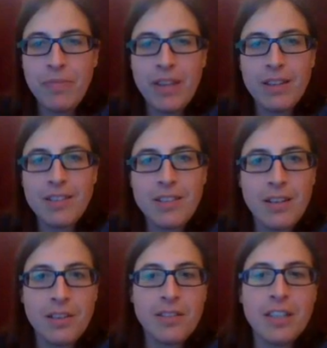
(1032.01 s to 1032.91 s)
And
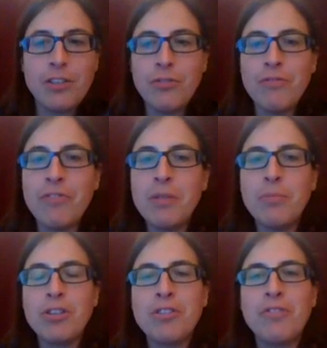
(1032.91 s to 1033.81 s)
I thank you very
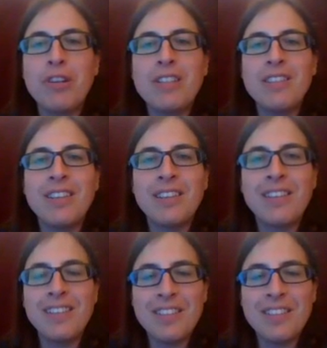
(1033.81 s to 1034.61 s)
much for listening.